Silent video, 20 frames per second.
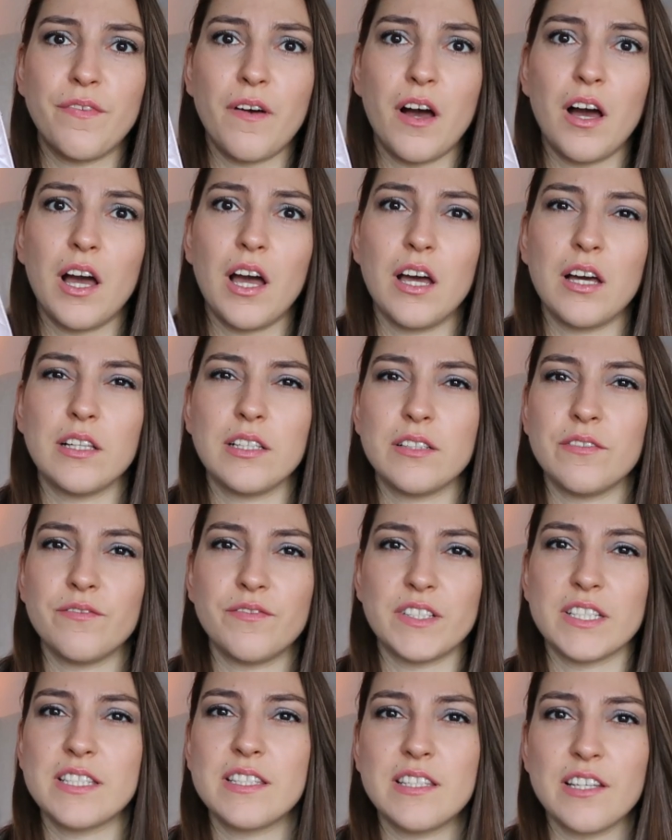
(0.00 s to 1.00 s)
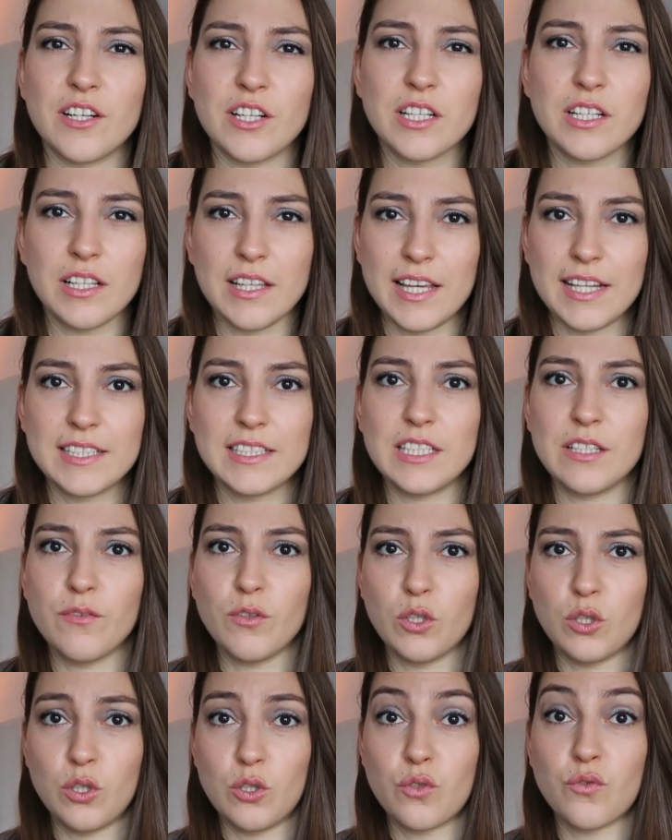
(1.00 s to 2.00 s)
File and Vestiaire Collective,
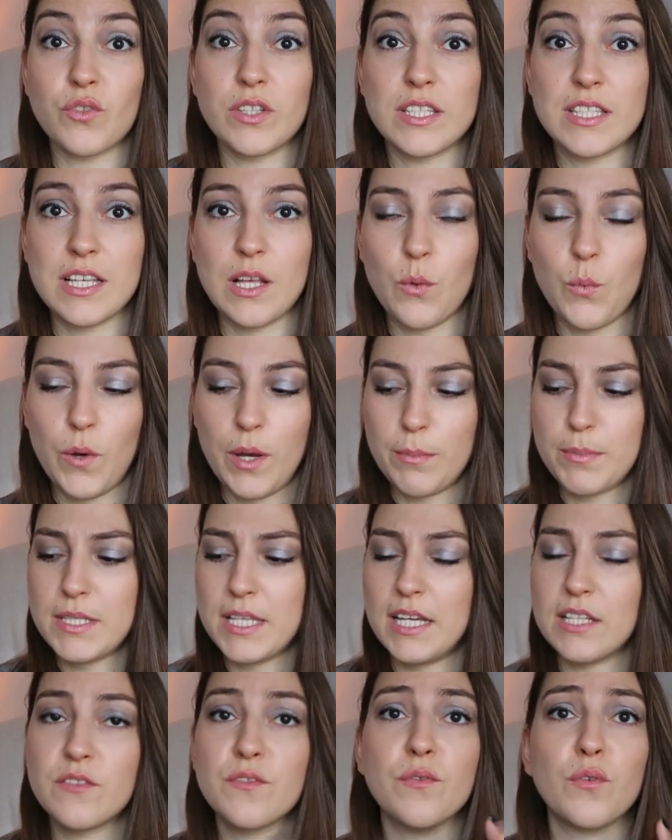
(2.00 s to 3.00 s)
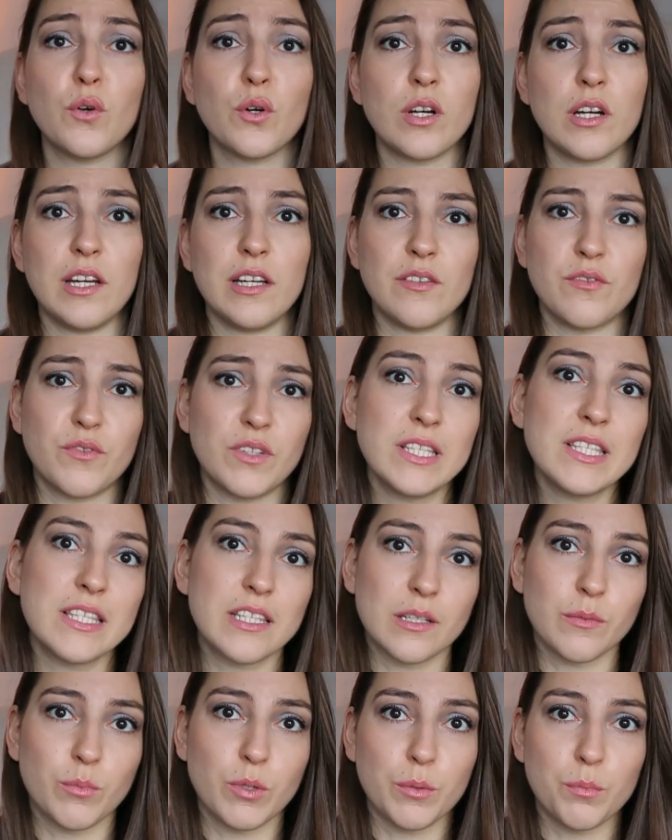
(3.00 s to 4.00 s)
all those resale websites, for a
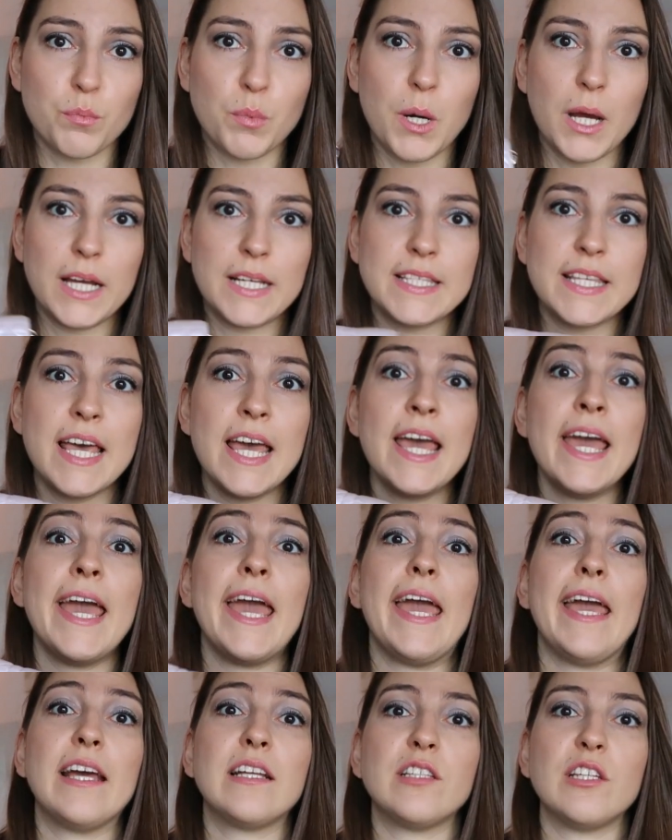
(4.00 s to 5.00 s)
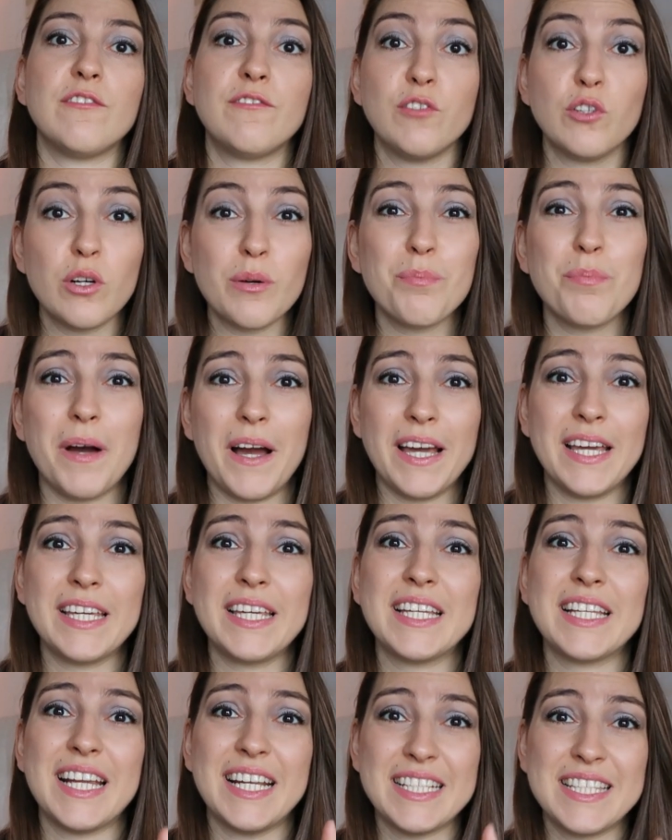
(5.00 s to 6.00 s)
reasonable price. And if you're
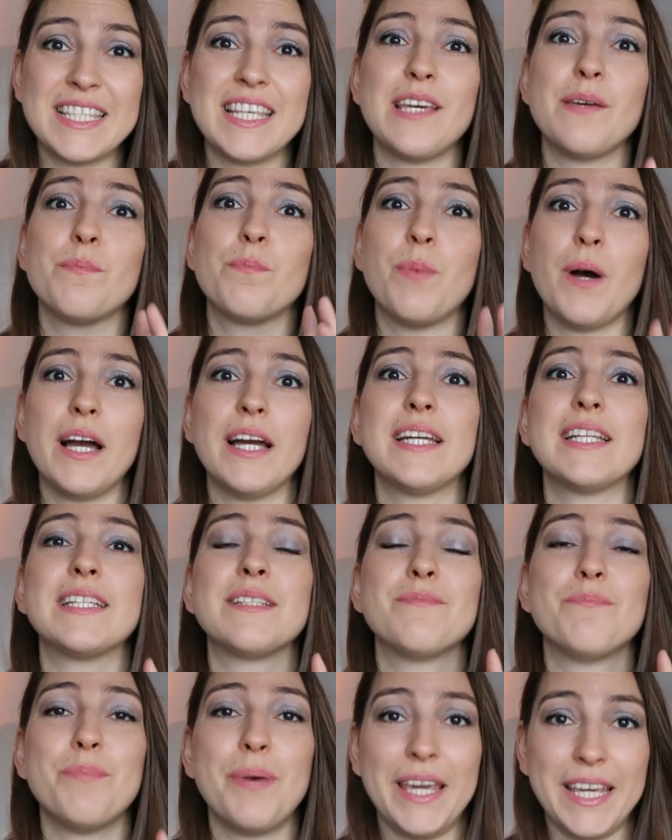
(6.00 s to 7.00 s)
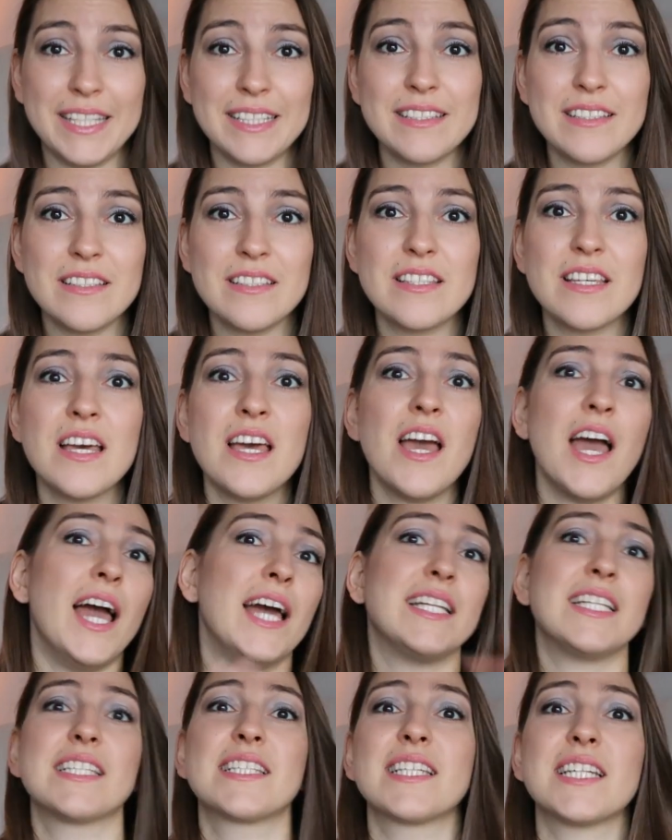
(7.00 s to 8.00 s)
buying it, I'd say buy it in patent,
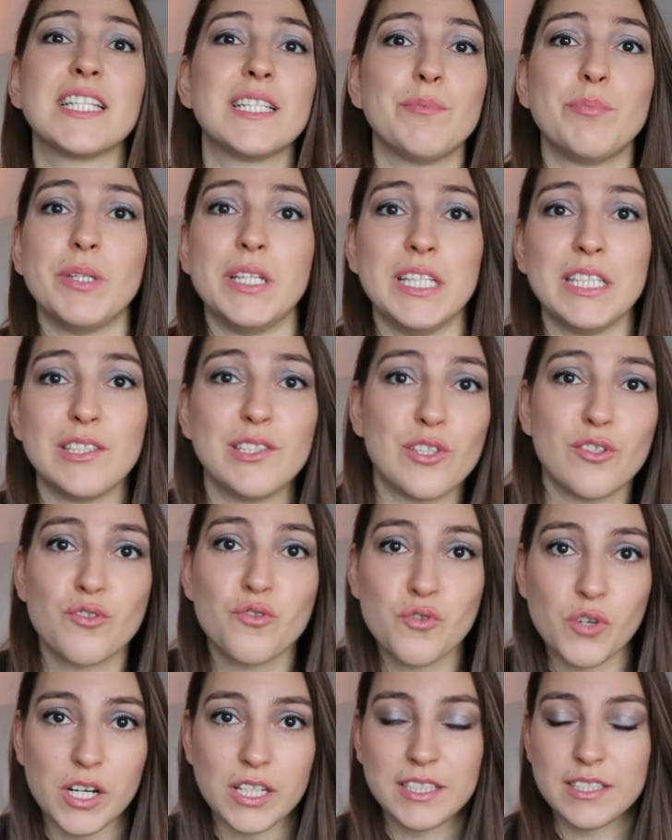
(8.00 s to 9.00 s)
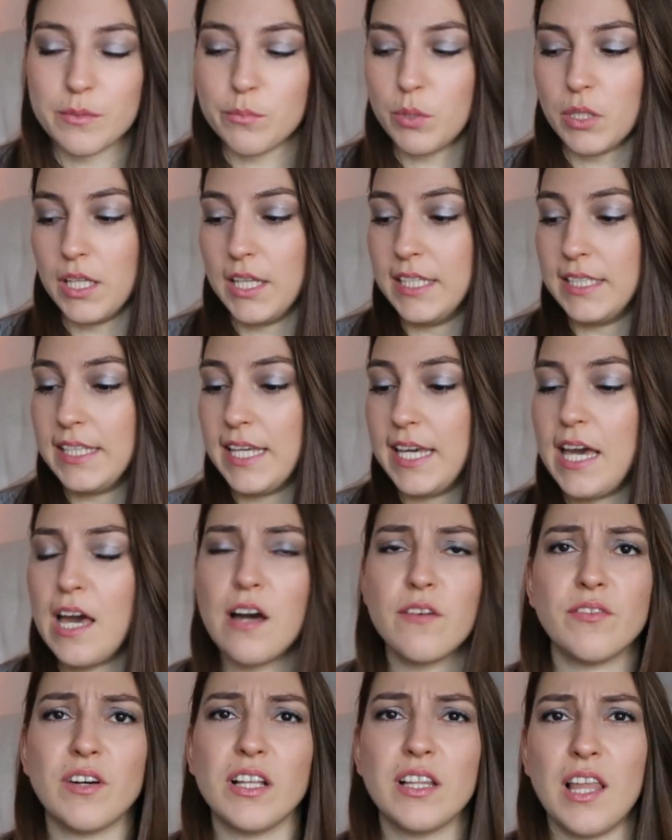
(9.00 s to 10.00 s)
and it's going to be indestructible. And they
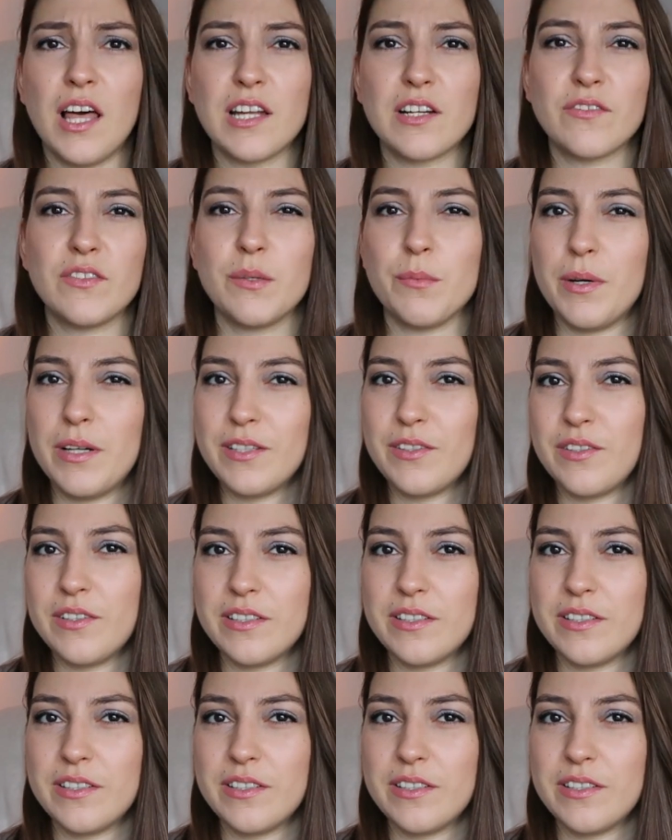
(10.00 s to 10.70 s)
have a lot of them.